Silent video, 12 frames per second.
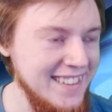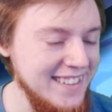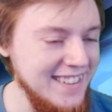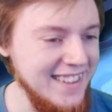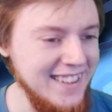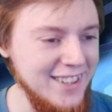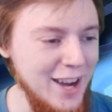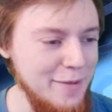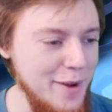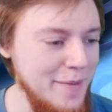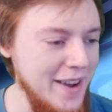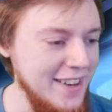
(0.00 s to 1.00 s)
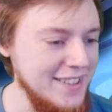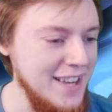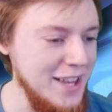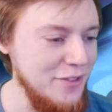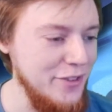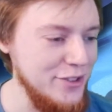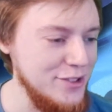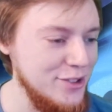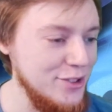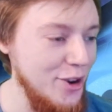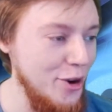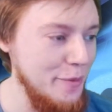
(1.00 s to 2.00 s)
Getting got by Mana Tithe feels
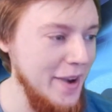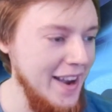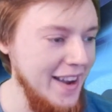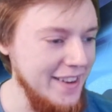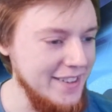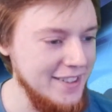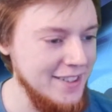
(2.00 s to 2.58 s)
so bad.